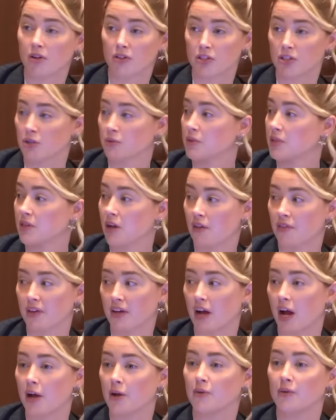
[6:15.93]
monster was not the
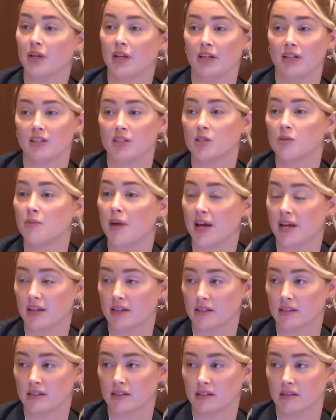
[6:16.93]
guy who needed
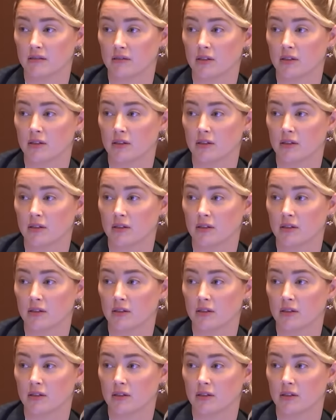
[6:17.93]
space.